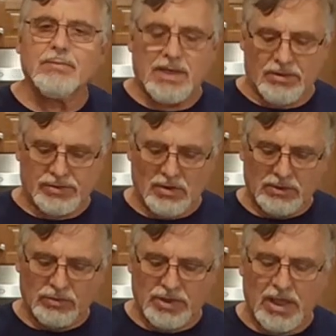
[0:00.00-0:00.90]
but also a
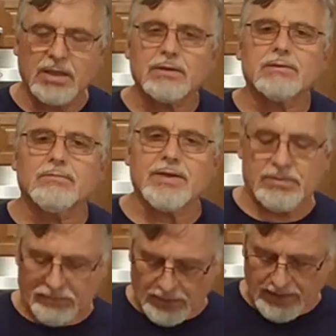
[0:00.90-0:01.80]
little color, makes
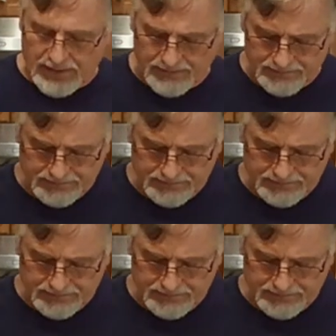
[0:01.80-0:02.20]
them pretty.